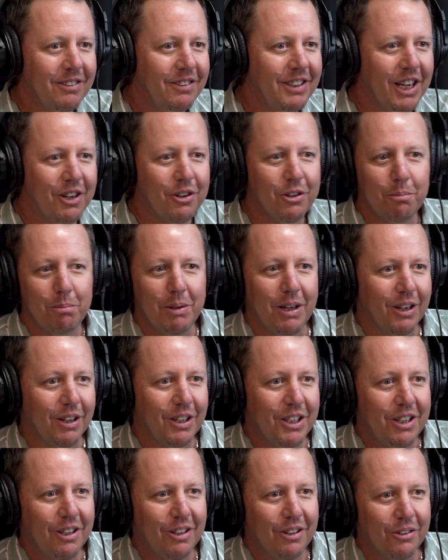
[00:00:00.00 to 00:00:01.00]
There could be a
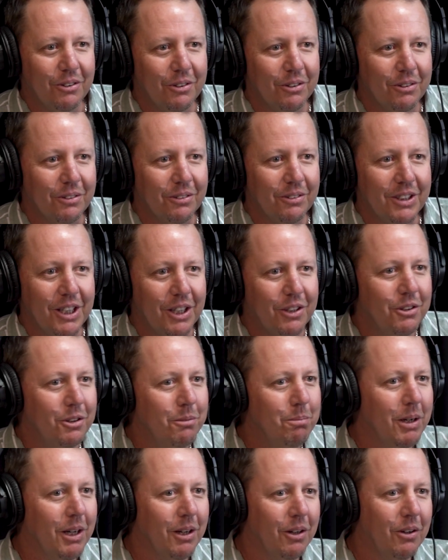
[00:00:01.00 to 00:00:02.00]
little or there
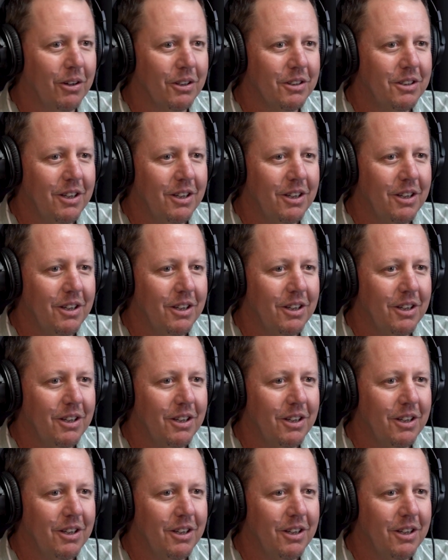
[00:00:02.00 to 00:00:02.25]
could be a lot.